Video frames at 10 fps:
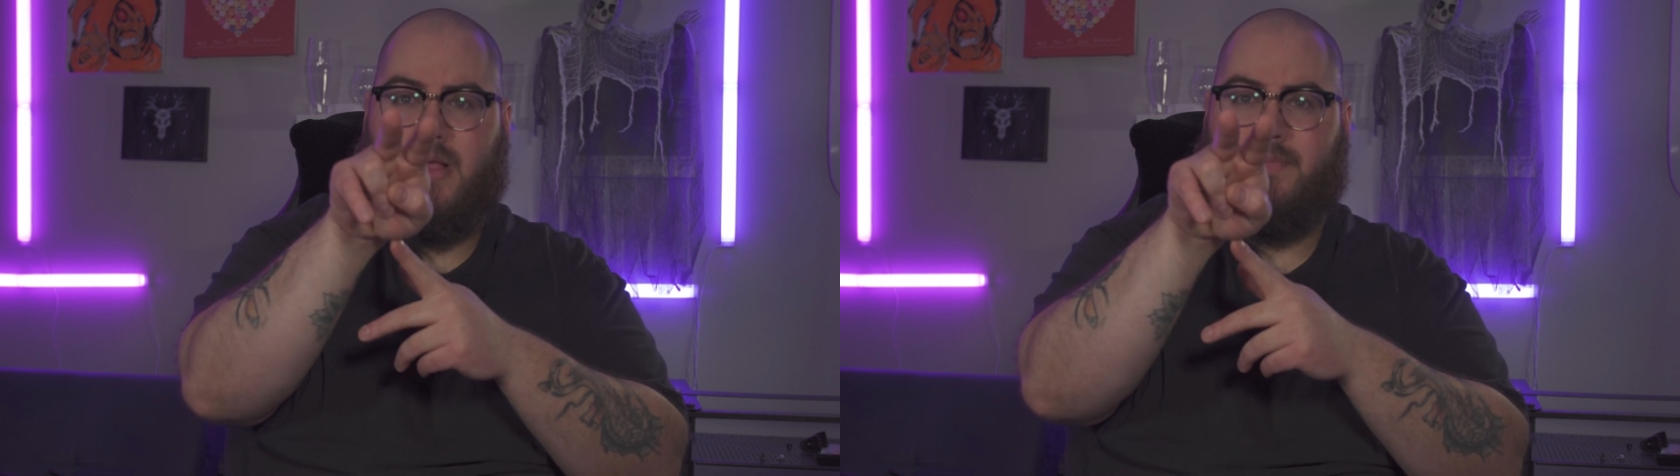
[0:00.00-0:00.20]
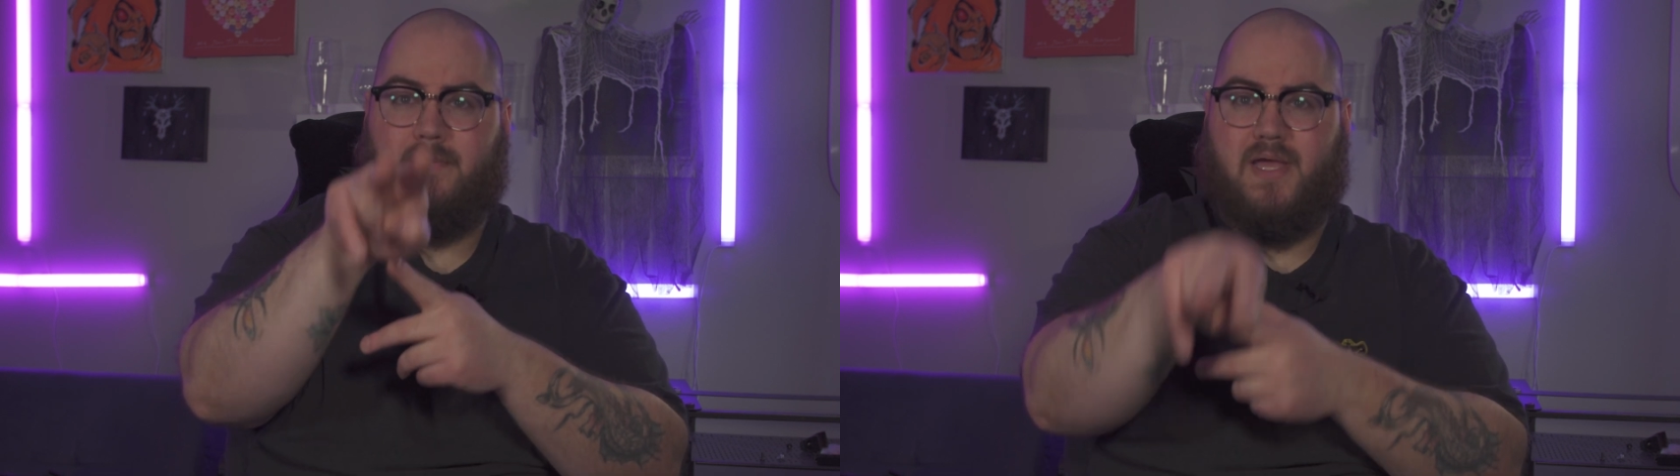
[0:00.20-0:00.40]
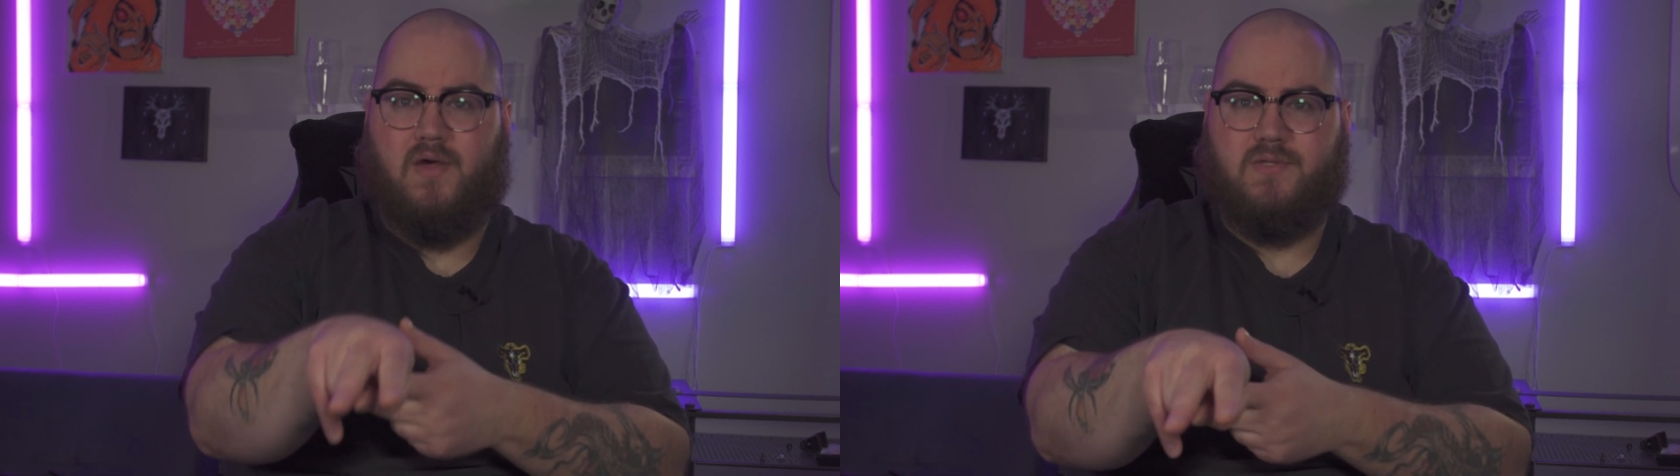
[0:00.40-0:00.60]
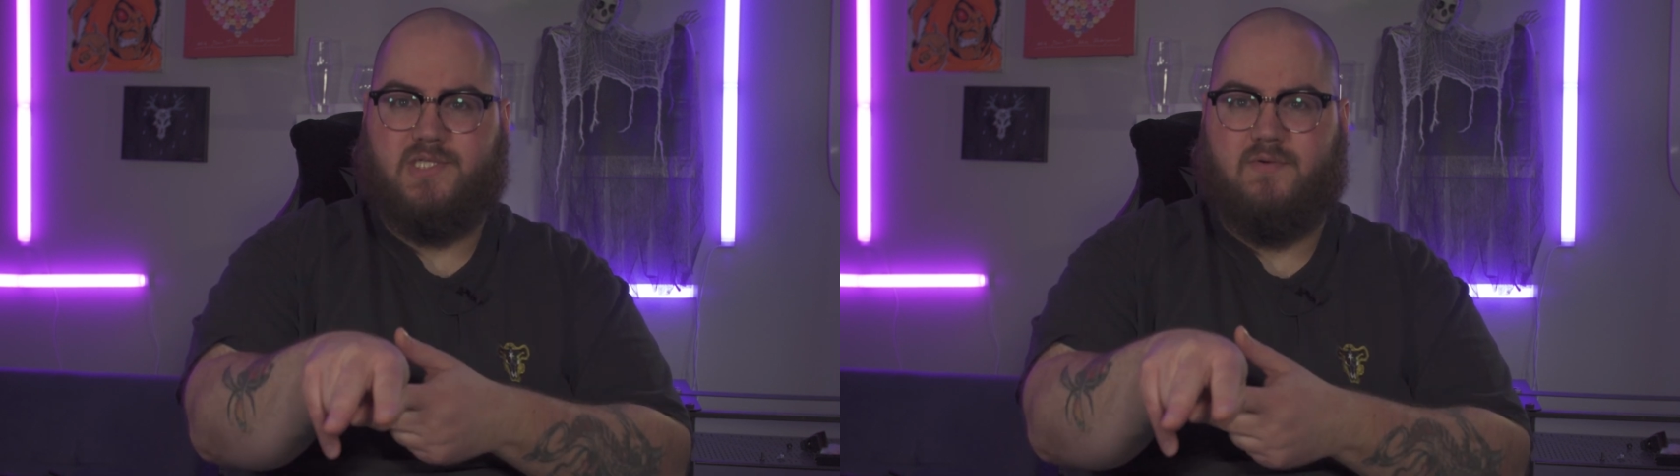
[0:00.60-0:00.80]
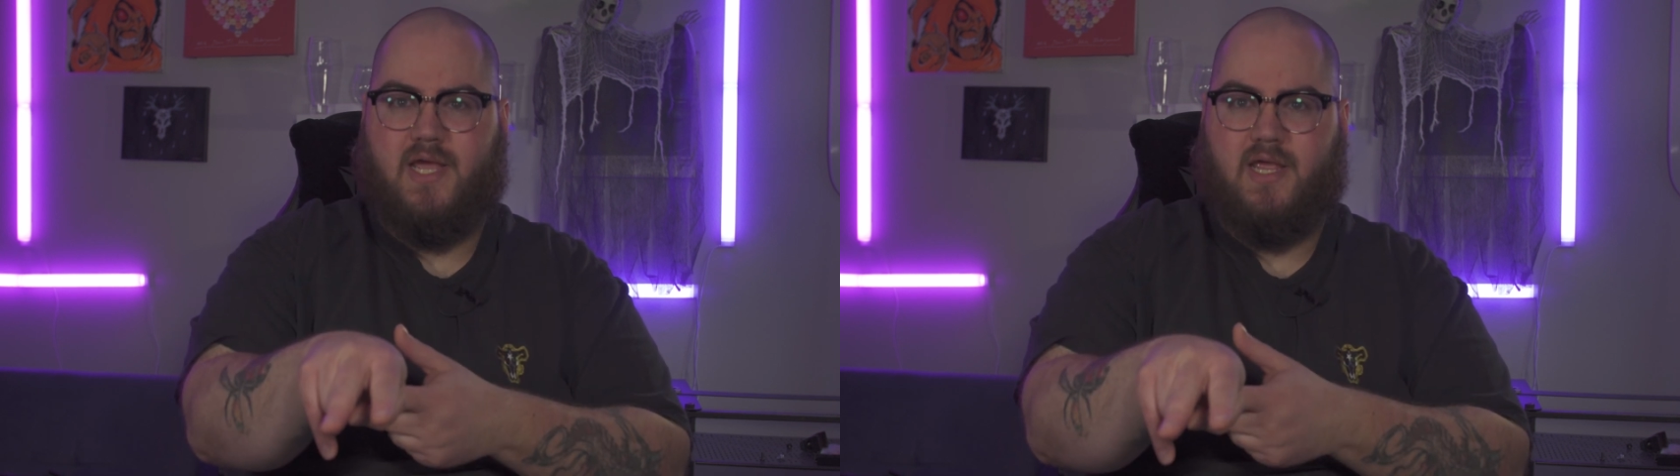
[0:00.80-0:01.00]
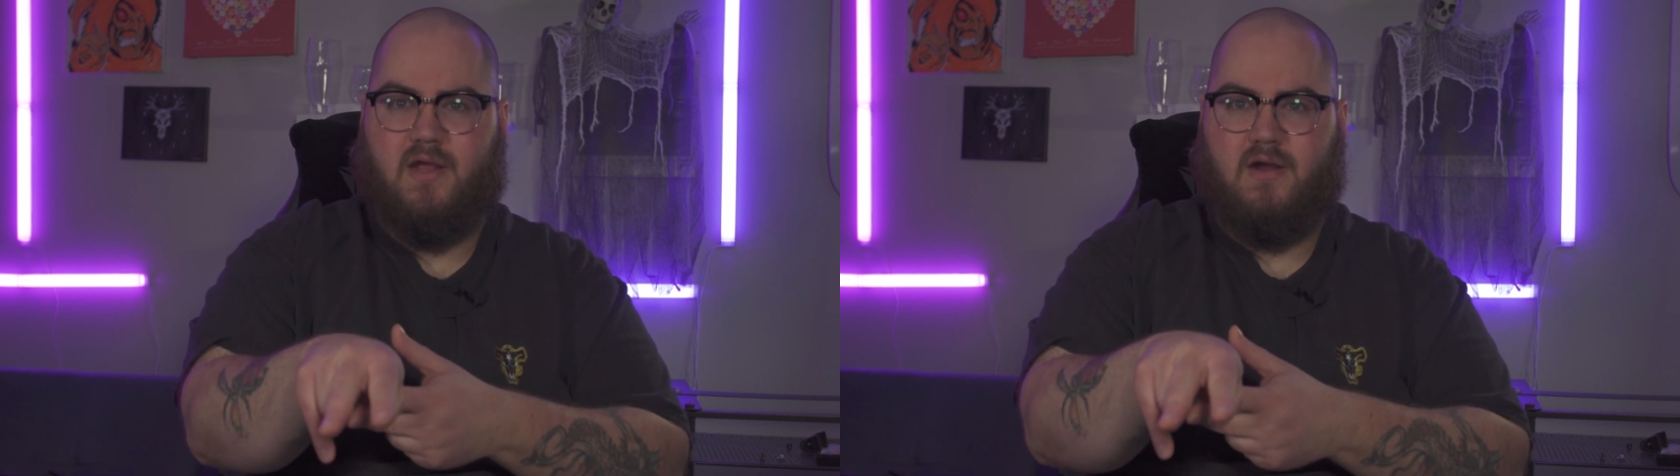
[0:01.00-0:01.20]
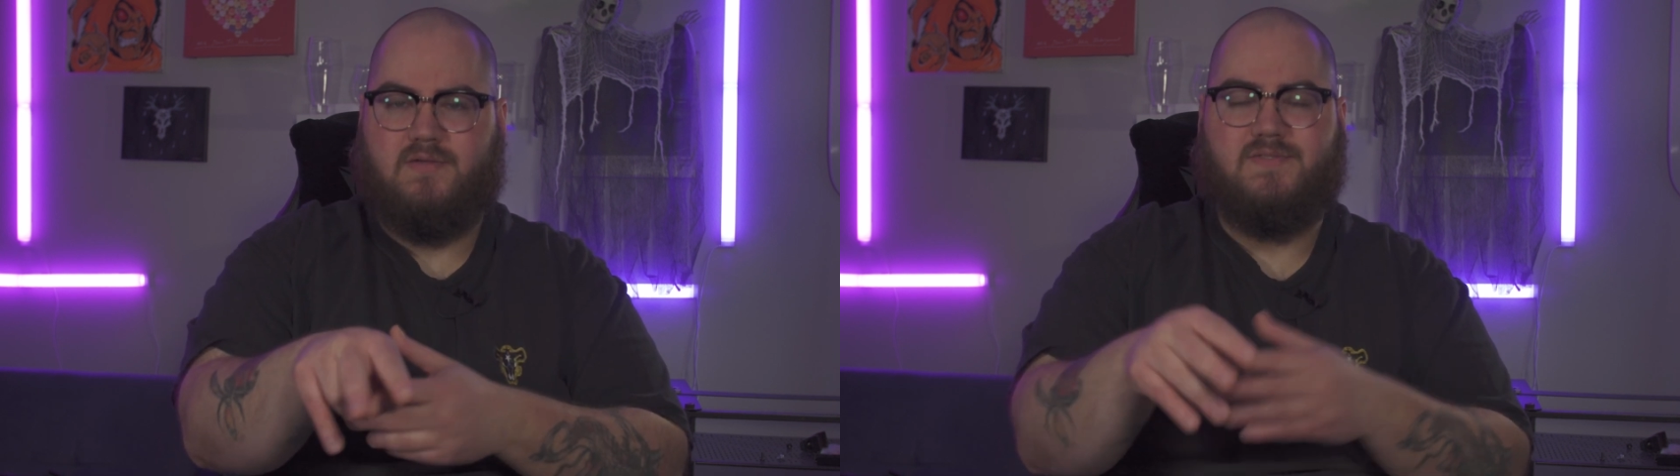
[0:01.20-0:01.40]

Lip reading: but my notes are right here.